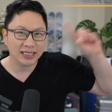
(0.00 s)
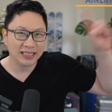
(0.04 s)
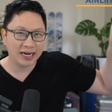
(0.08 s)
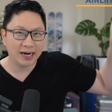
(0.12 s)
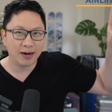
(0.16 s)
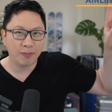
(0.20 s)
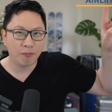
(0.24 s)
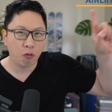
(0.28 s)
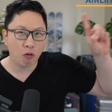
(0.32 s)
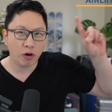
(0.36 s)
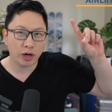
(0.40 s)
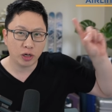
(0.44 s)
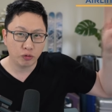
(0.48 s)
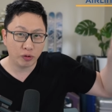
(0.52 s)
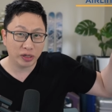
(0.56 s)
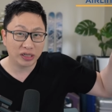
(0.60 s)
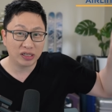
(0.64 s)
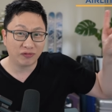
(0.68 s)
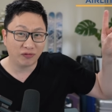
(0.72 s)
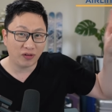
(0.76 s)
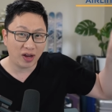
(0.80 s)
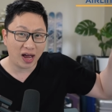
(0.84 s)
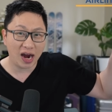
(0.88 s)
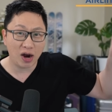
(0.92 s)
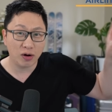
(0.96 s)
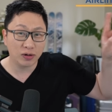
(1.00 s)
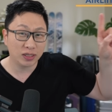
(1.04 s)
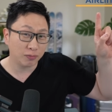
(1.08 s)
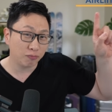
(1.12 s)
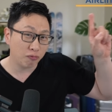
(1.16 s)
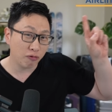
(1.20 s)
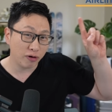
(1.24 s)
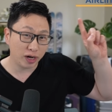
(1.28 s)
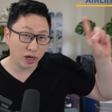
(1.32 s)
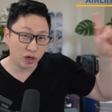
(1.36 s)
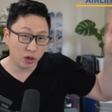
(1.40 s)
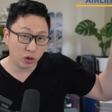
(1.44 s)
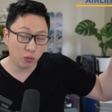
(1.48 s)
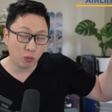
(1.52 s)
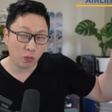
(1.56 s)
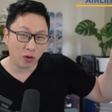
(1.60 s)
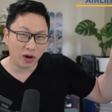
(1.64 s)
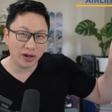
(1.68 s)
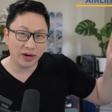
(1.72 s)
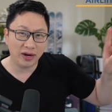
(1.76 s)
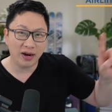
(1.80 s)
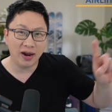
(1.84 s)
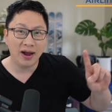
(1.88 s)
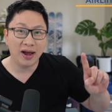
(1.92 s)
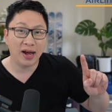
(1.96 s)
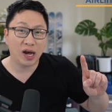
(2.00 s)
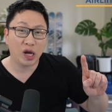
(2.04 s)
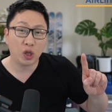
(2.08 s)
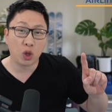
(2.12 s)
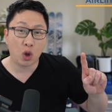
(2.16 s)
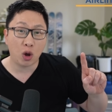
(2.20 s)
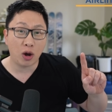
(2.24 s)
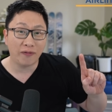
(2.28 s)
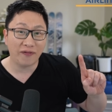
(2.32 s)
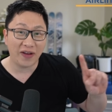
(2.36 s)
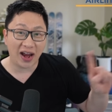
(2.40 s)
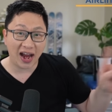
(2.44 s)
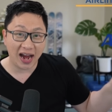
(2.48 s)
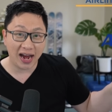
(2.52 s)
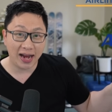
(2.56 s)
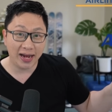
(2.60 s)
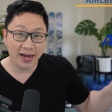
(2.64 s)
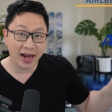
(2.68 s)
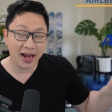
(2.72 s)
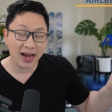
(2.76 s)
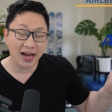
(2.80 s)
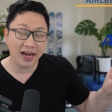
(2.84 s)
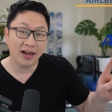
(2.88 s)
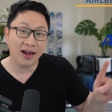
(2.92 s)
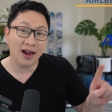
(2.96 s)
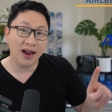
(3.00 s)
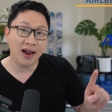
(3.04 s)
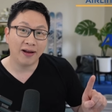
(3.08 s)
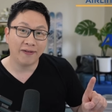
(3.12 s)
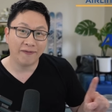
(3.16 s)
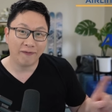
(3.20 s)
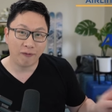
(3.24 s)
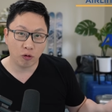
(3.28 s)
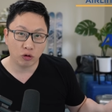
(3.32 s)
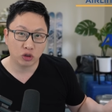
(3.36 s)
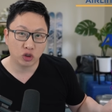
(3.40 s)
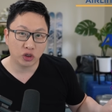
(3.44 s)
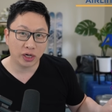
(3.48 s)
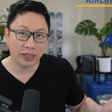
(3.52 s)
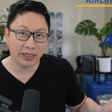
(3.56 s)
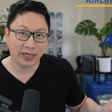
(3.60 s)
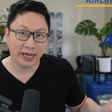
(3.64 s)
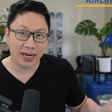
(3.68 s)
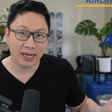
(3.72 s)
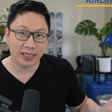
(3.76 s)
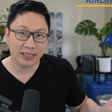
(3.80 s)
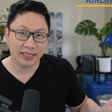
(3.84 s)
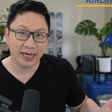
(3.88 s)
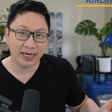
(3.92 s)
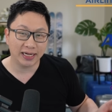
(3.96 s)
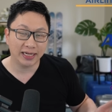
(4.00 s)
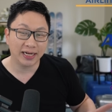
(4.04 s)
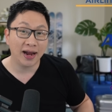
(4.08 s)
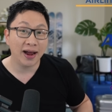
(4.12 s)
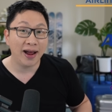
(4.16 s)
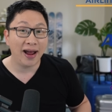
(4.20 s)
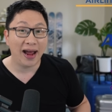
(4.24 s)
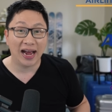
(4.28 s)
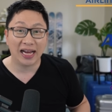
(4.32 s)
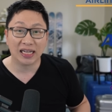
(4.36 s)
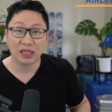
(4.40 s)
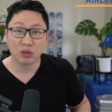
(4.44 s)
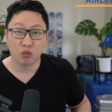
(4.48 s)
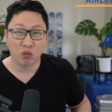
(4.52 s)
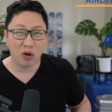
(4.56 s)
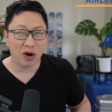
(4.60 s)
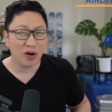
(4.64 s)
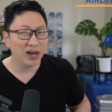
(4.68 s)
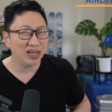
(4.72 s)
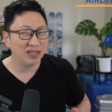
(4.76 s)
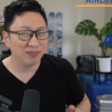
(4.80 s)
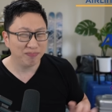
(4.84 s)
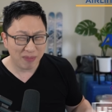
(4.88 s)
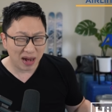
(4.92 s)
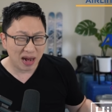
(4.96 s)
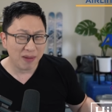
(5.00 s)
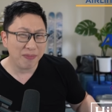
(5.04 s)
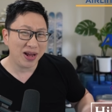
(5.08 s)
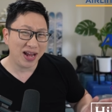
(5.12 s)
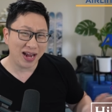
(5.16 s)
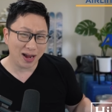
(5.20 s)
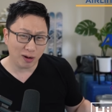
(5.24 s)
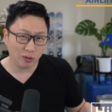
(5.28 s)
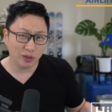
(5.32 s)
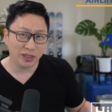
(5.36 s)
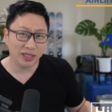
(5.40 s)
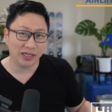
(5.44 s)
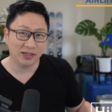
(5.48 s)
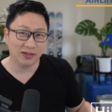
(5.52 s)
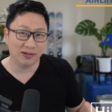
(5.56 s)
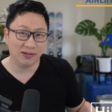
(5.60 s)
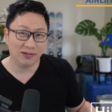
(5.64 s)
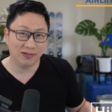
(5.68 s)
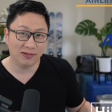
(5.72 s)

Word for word: Singapore KrisFlyer is a pretty good one, along with A N A, Virgin Atlantic, as well as maybe Hilton.